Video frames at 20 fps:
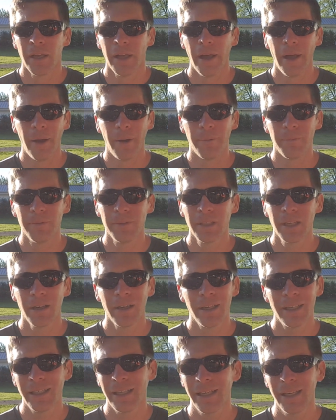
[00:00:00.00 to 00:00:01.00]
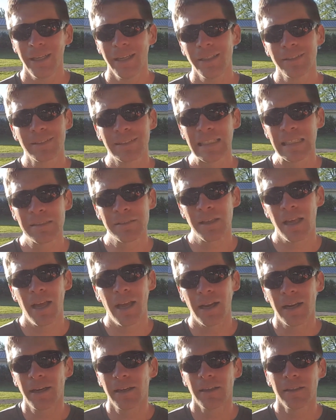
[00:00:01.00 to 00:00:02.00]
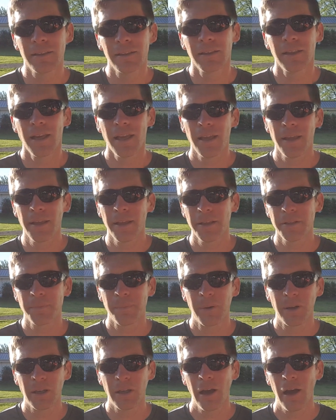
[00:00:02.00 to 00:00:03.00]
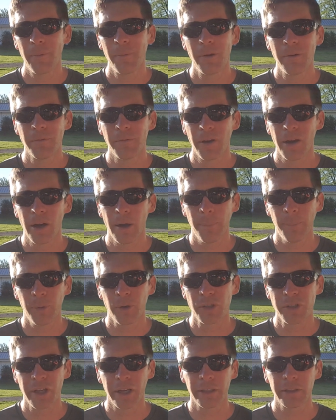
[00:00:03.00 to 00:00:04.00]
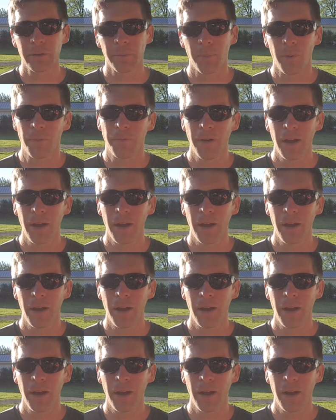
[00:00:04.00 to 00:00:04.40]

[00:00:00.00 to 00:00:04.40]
Um, you know, it, it seems like it's becoming very predictable.